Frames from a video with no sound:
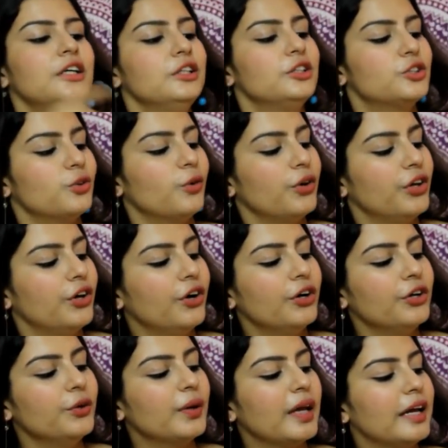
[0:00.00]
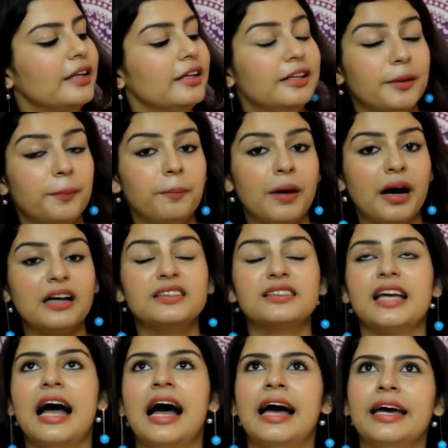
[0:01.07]
So here you get a lip
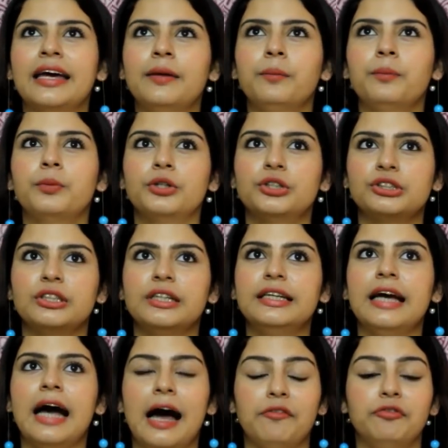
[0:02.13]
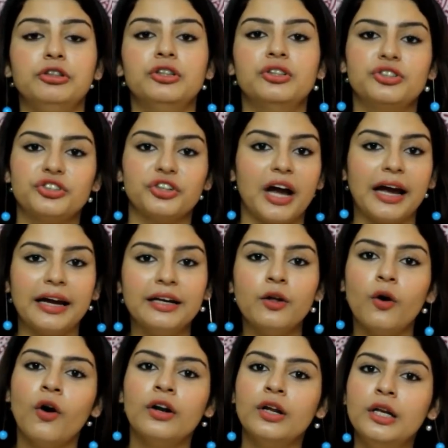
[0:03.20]
mask. I personally haven't tried
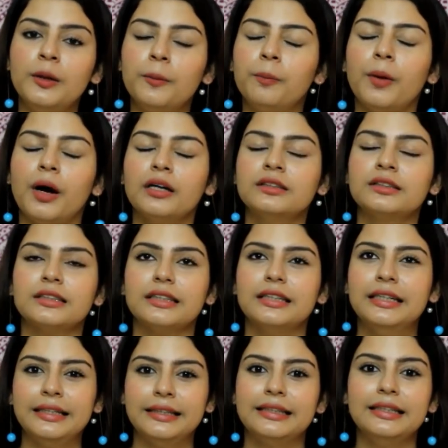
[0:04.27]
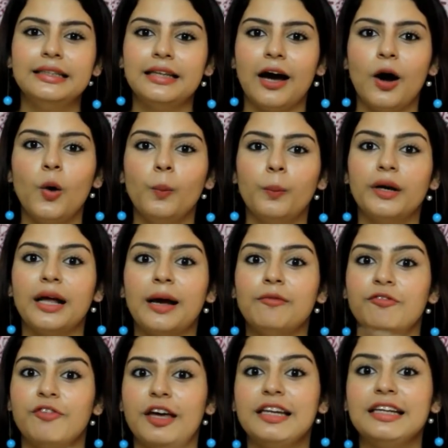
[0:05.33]
on a lip mask till now, but I'm
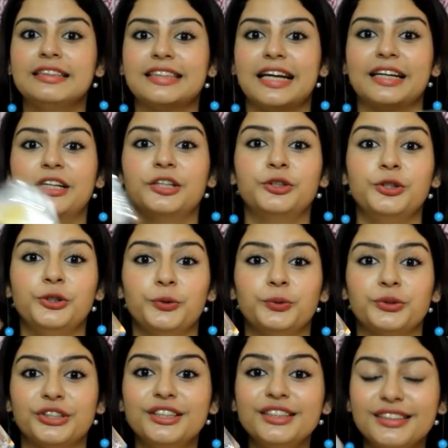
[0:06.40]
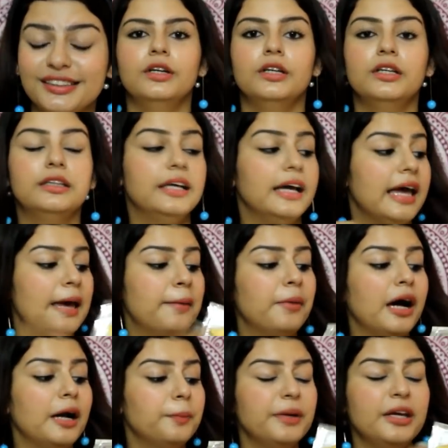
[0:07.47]
very excited to use it. The
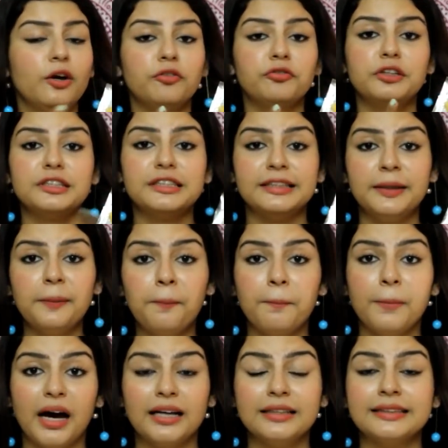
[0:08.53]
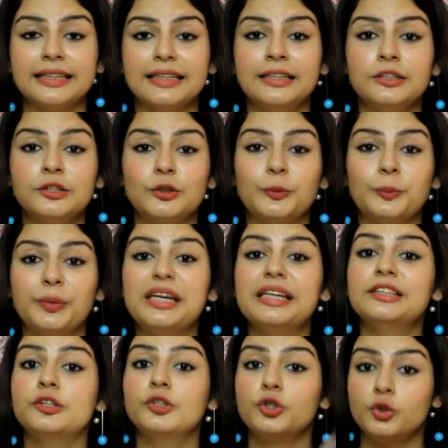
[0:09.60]
MRP of this lip mask is
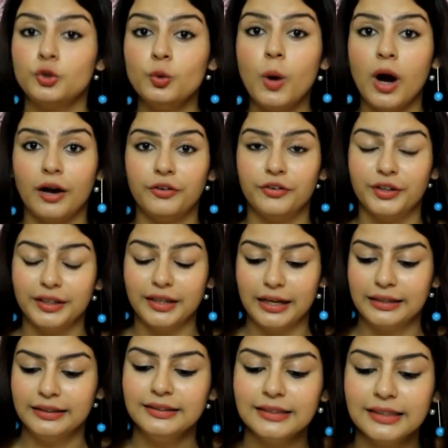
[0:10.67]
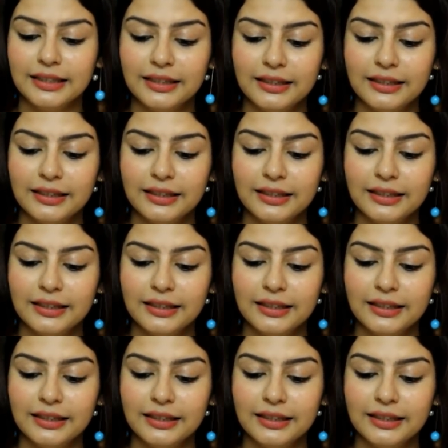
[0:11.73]
₹200, guys.